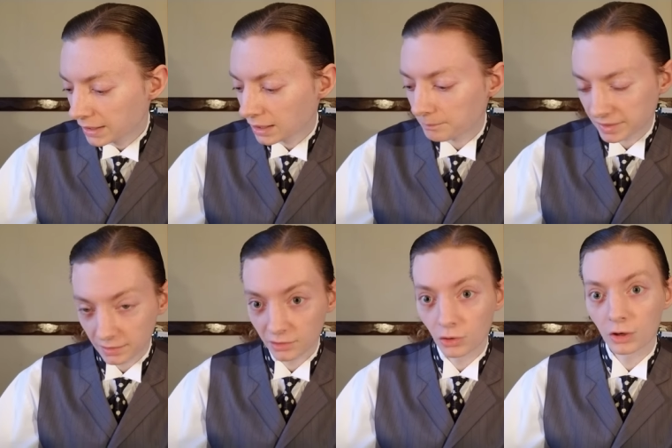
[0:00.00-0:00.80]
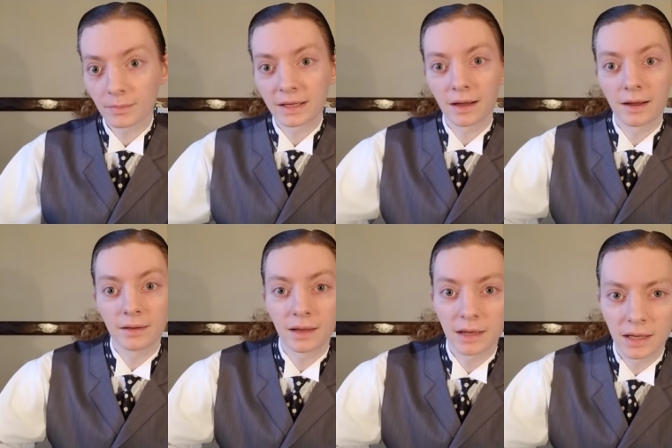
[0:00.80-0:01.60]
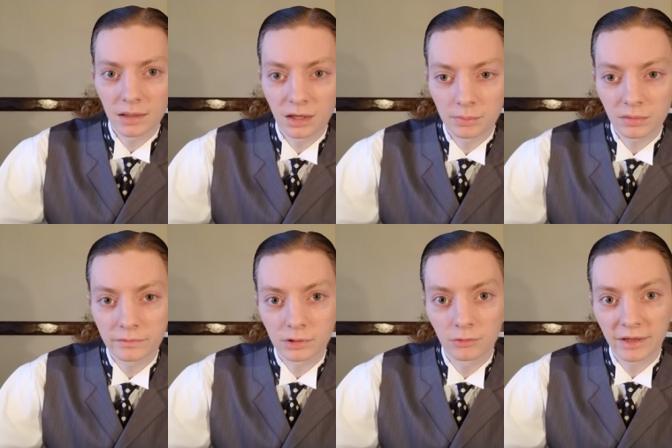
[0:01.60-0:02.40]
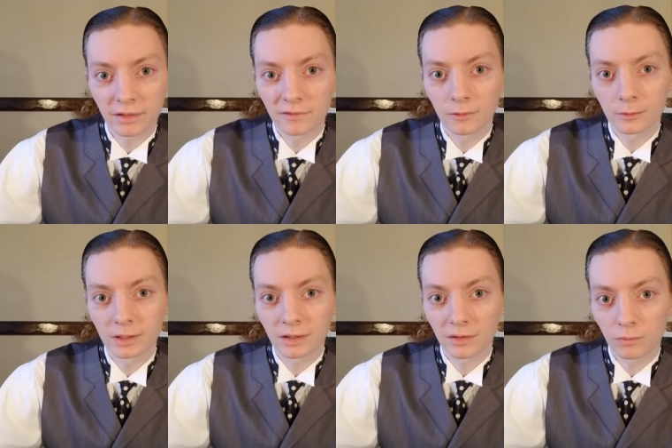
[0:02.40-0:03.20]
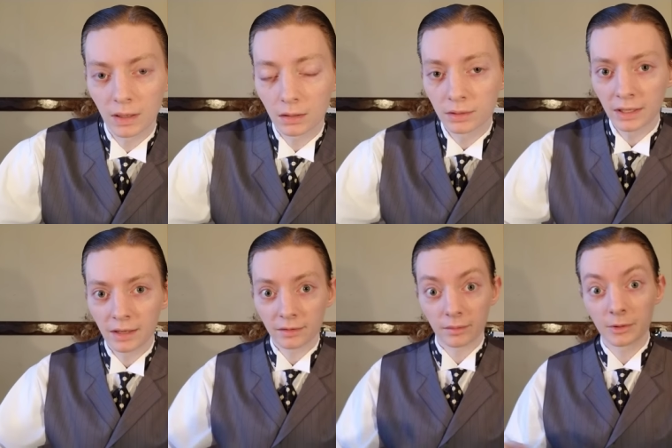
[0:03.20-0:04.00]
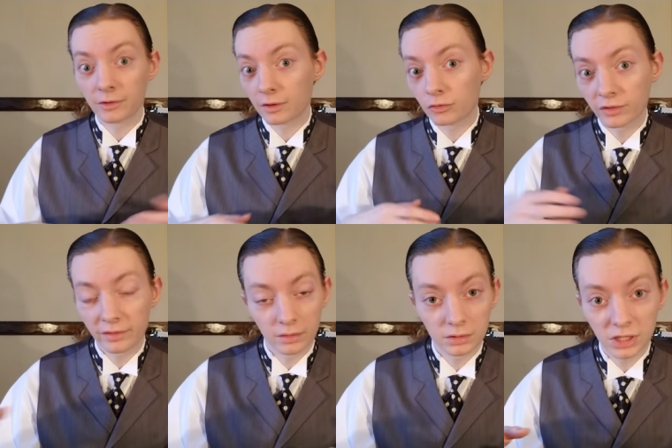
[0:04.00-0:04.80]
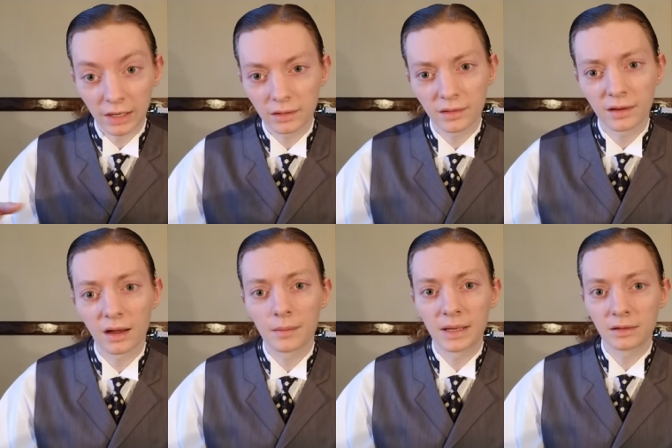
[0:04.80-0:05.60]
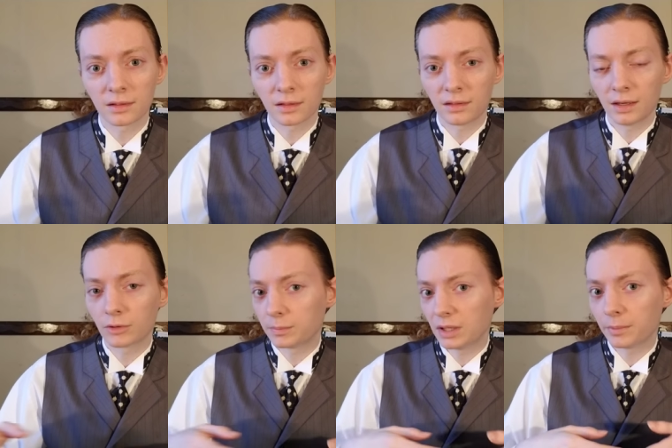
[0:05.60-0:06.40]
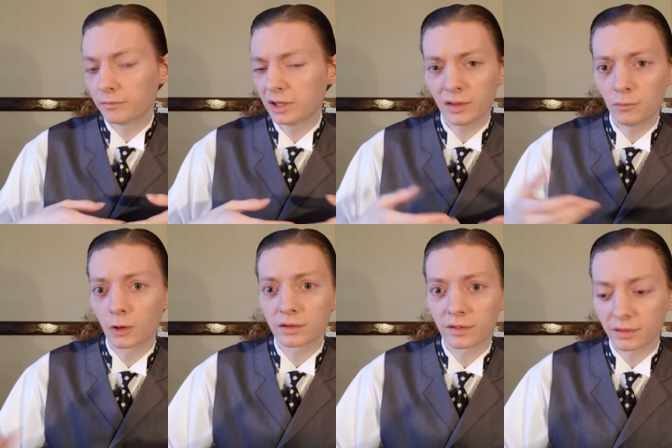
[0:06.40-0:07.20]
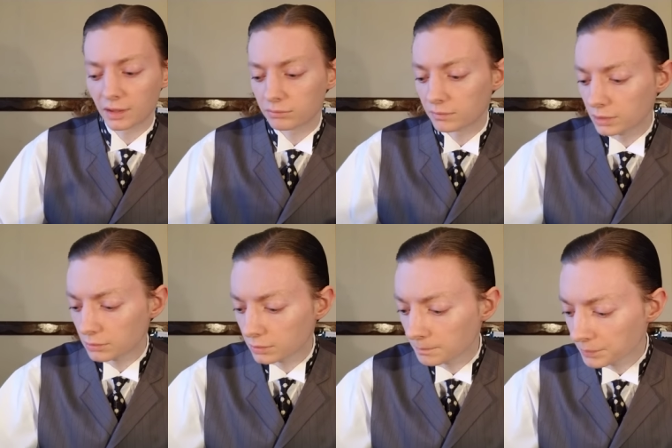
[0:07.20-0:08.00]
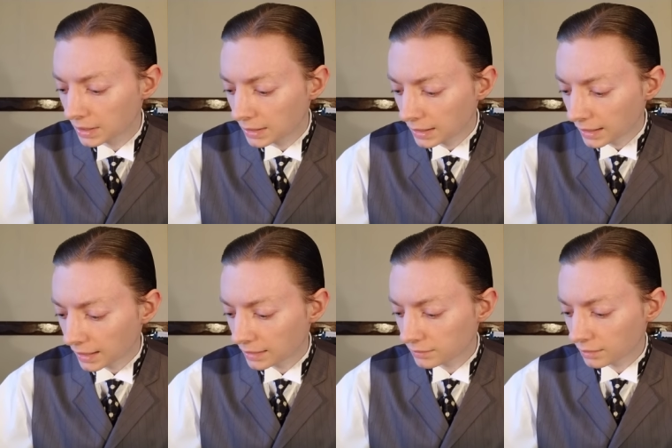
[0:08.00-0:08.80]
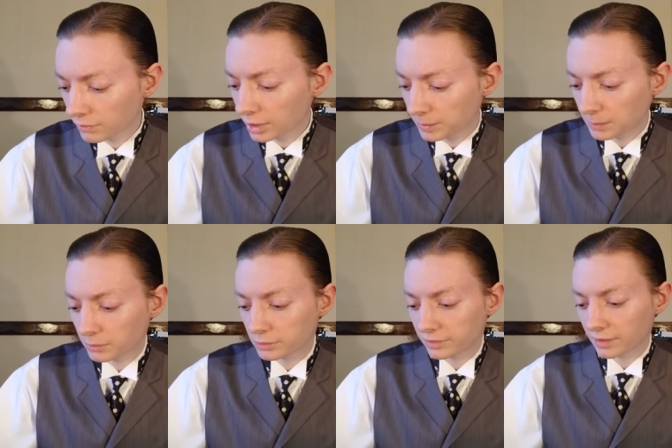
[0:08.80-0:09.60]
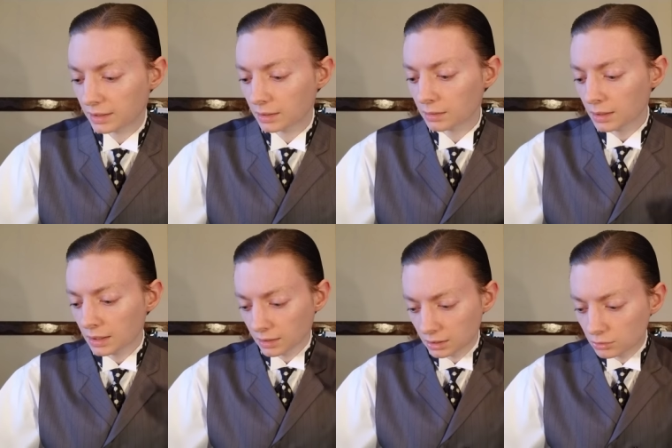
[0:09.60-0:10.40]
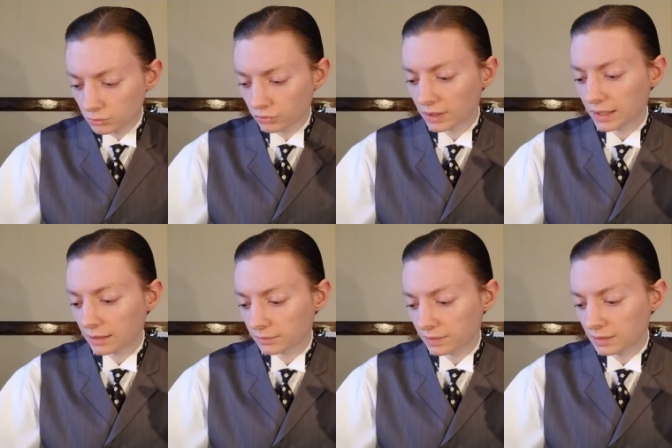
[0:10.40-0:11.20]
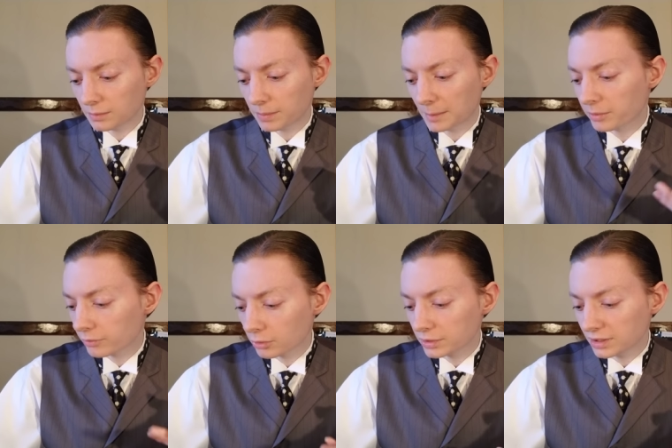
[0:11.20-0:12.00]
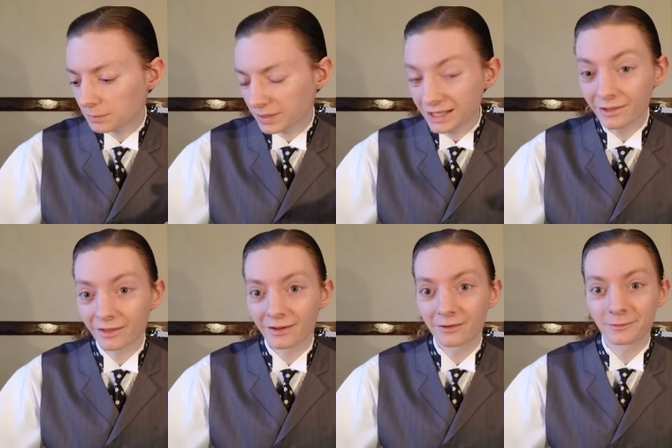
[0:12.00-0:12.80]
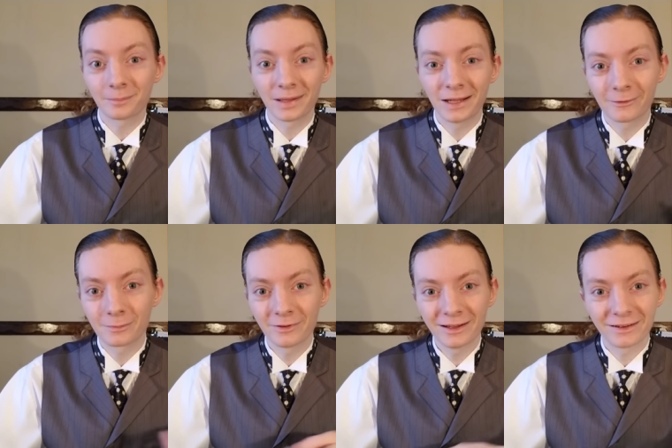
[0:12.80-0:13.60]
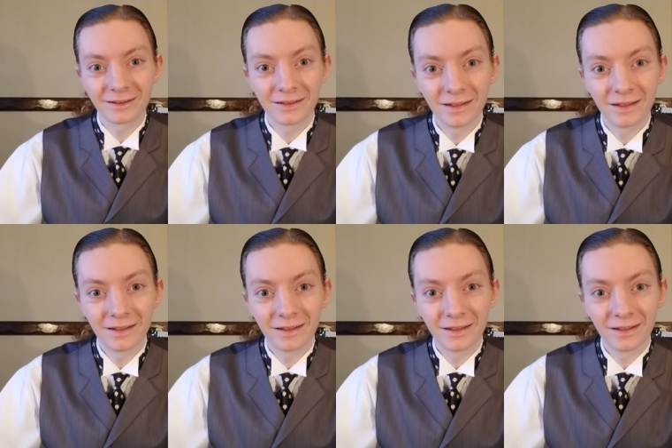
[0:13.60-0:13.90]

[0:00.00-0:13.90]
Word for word: Um, but this caught my eye, and I got a couple of requests for it as well, because I'm always interested in checking the comments and seeing what people really want to see reviewed. And a lot of people were saying, can you try out the pepperoni pizza from Panera Bread?